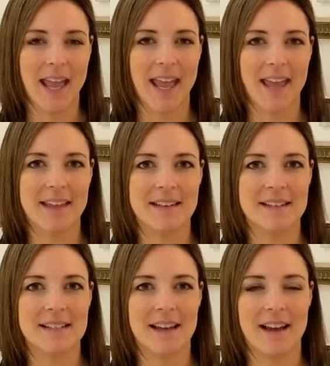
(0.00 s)

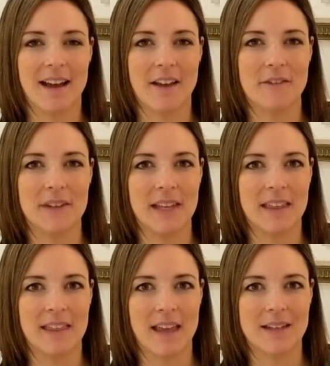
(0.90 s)
And I feel
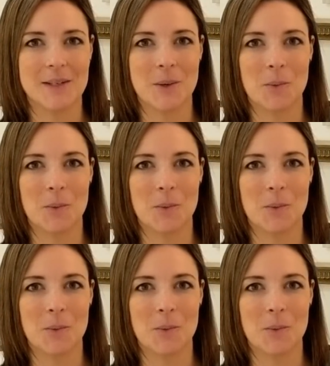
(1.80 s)
like that,